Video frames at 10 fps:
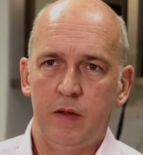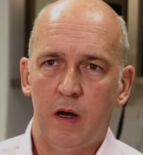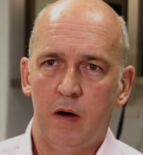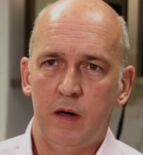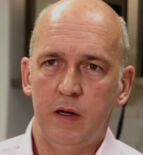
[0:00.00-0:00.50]
in
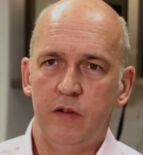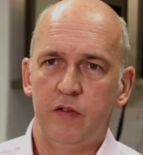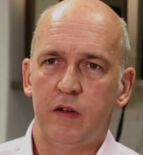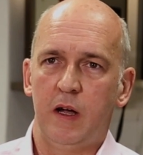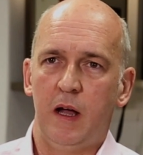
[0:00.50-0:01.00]
the
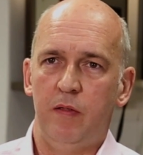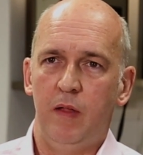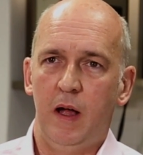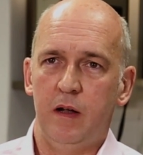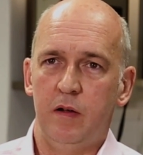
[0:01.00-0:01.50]
eyes
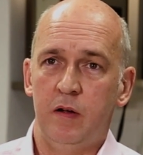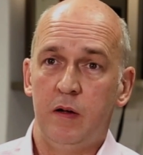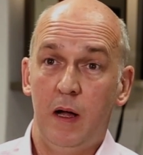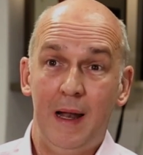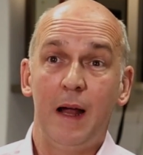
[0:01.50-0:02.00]
and then
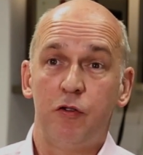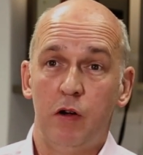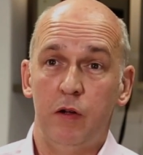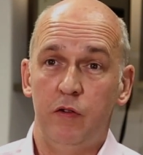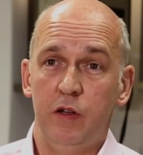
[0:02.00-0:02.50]

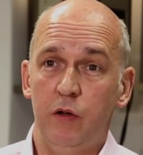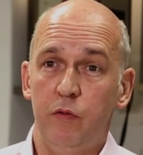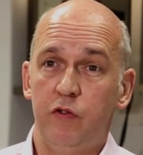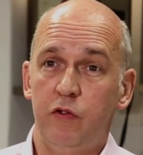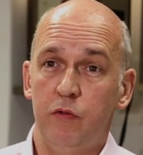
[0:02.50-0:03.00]
electrodes are
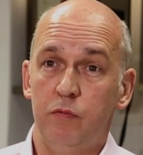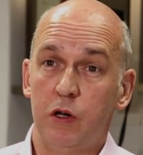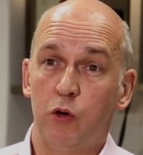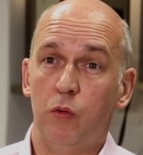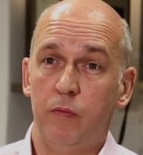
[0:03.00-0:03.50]
used to
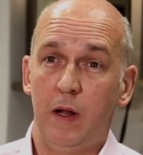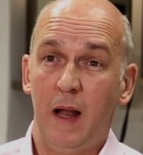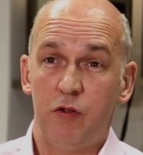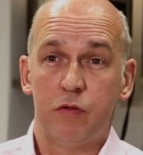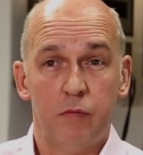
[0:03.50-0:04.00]
record the
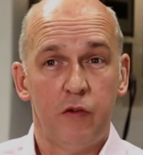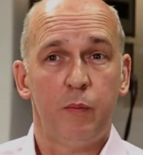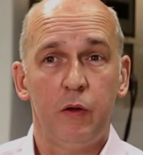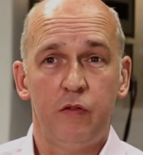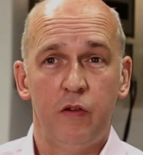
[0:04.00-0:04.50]
electrical
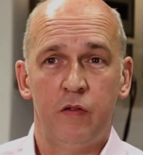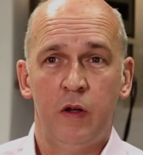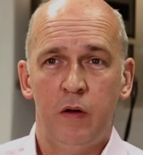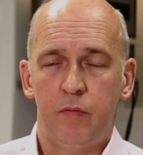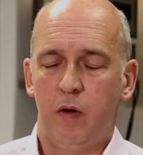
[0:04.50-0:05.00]

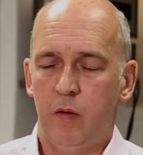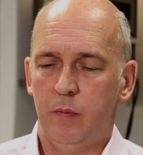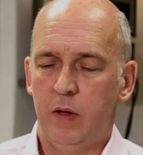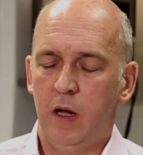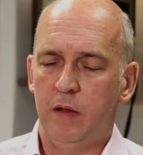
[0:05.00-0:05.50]
responses
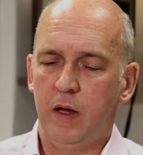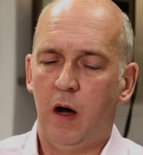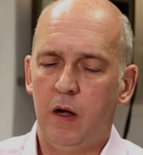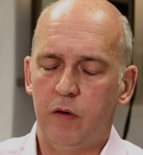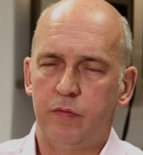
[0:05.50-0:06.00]
from
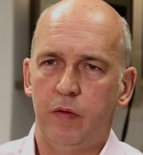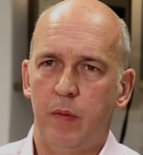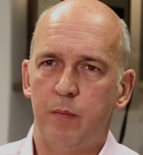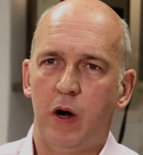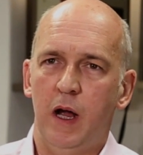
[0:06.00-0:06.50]
the eye or
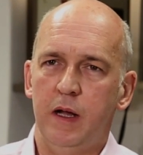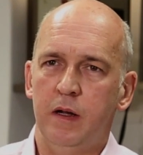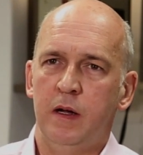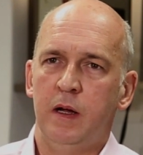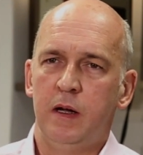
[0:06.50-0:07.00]
from the
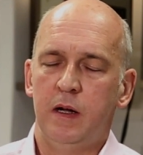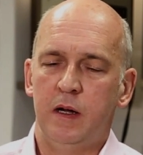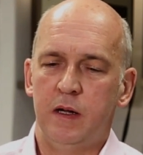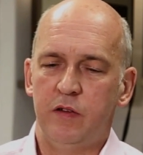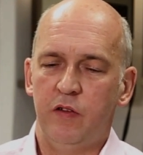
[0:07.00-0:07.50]
brain
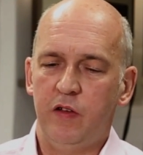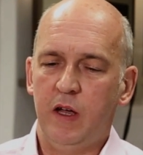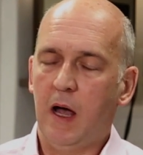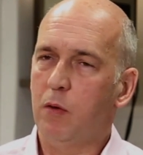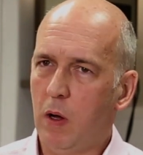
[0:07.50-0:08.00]
to
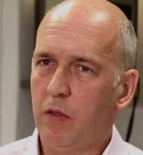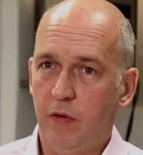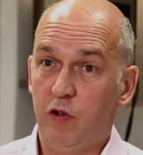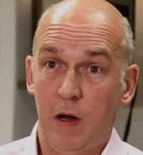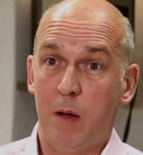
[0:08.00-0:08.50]
see how well
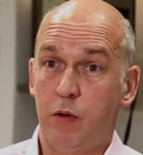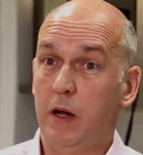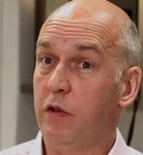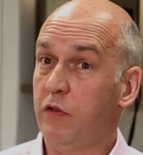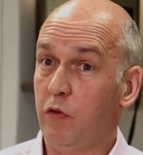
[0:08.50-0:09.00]
the visual
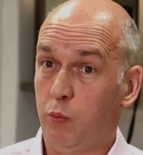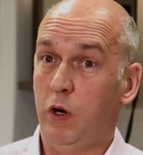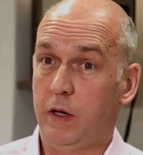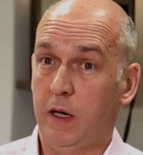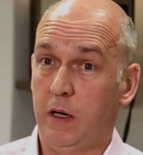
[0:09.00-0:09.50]
apparatus is
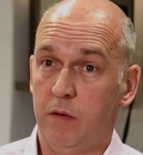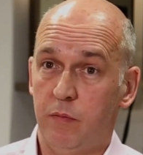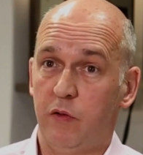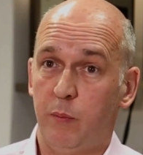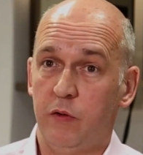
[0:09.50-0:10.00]
working
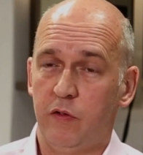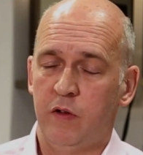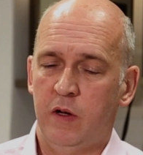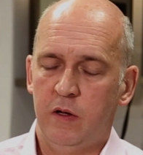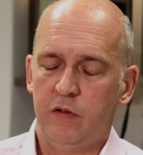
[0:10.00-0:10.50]
in
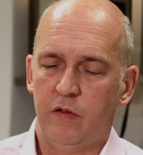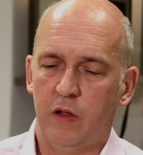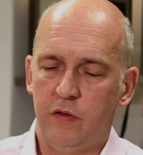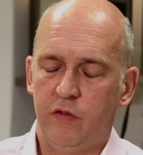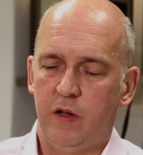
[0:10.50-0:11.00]
response to
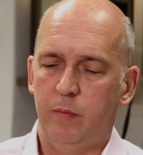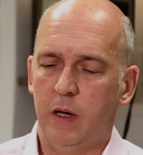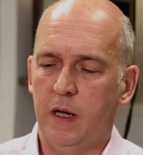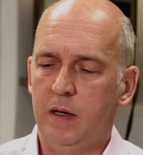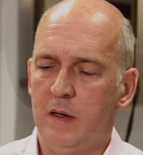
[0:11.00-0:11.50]
those
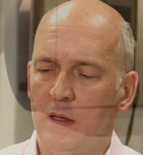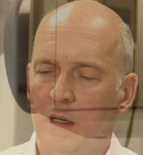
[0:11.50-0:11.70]
stimuli.